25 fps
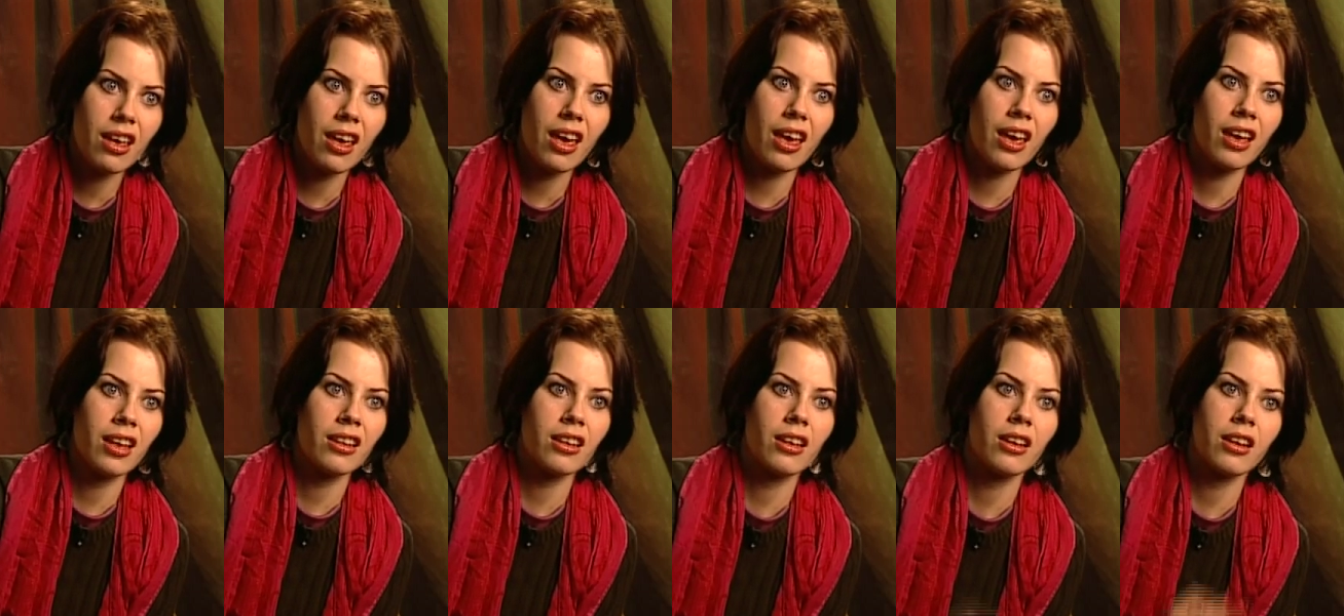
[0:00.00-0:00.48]

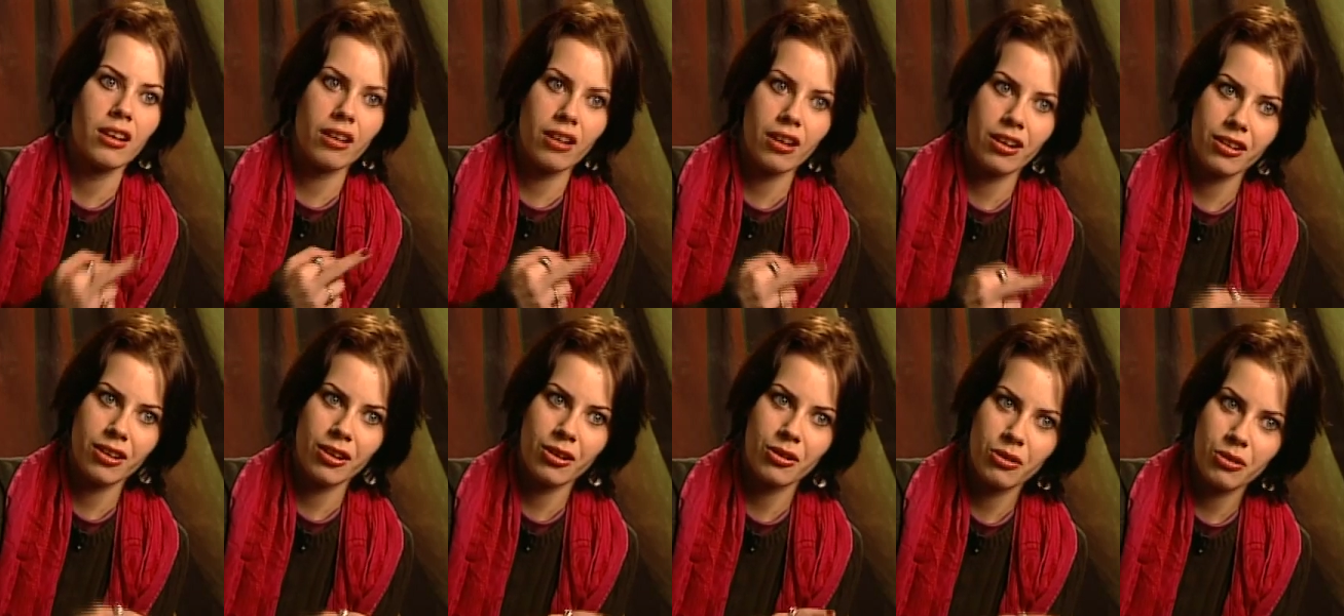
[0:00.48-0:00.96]
and then it
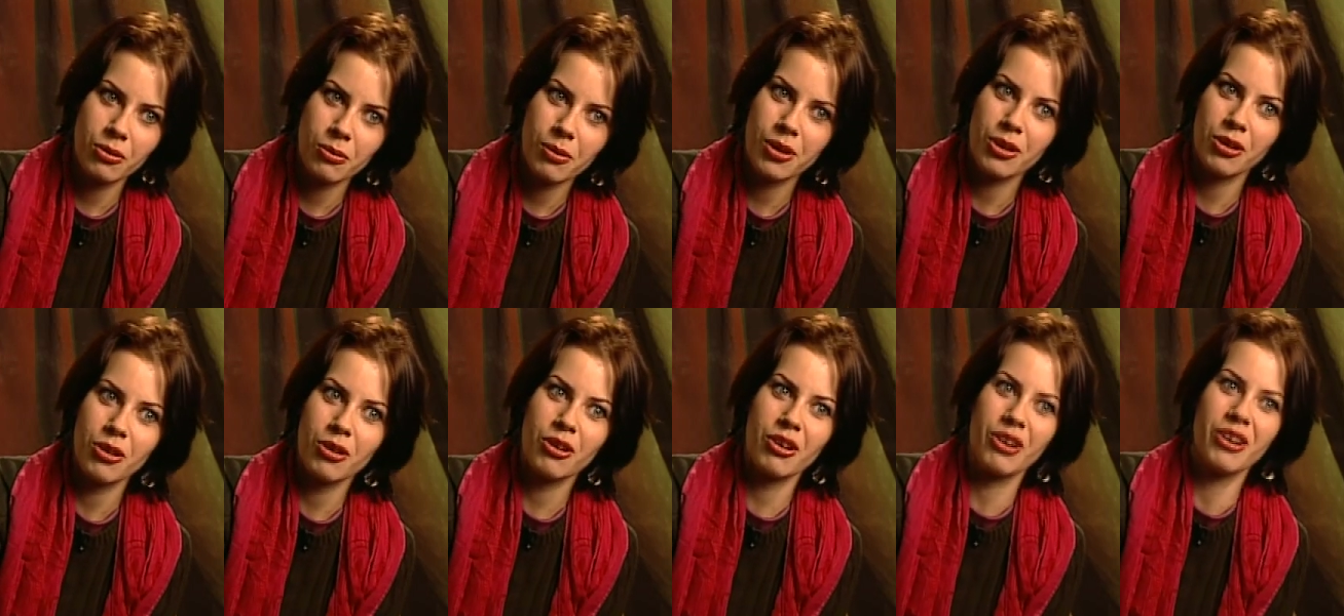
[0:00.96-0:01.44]
got down to
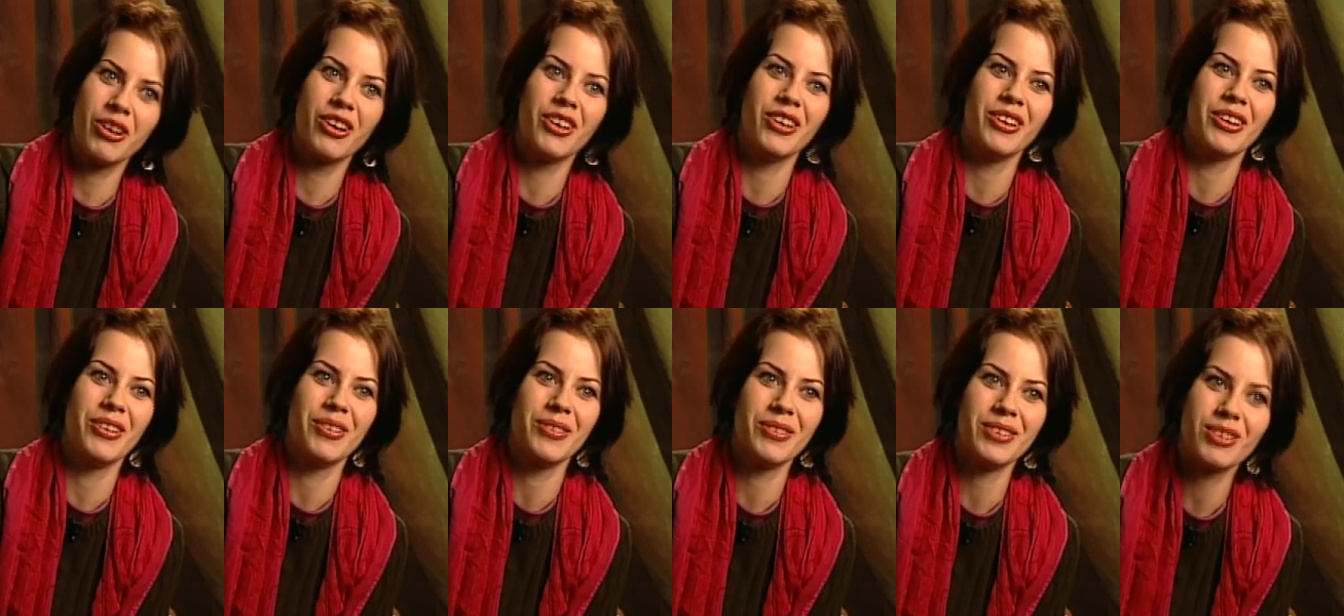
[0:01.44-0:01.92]
1
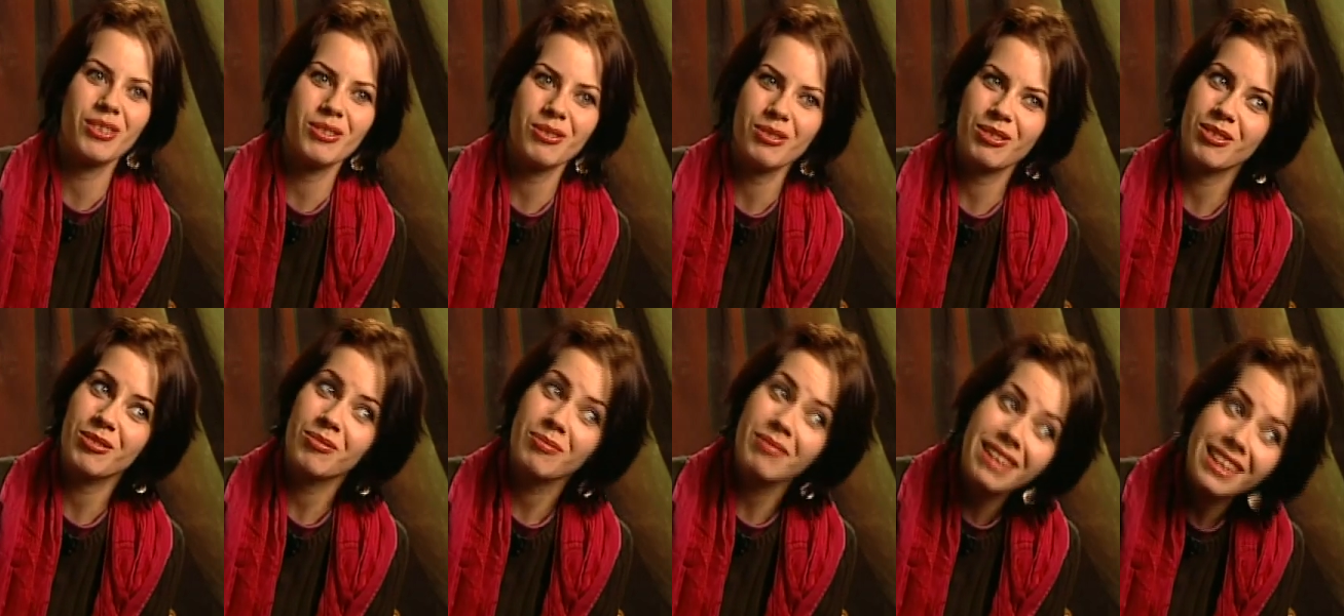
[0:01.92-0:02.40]
girl, which
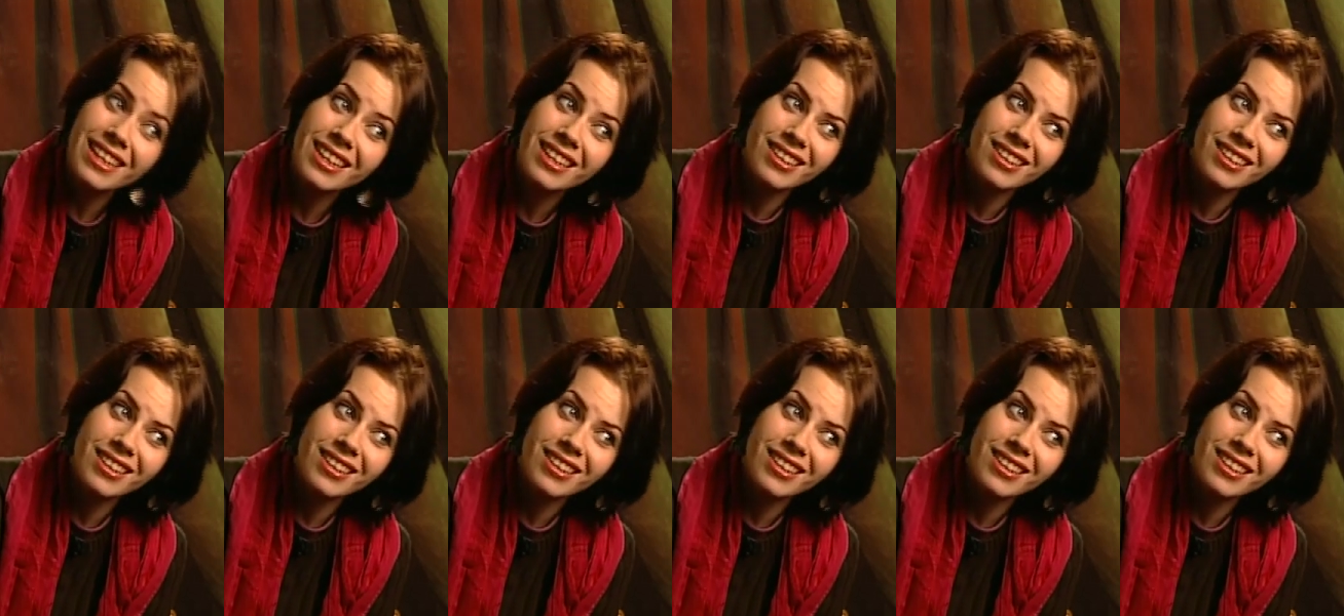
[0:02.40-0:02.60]
was me.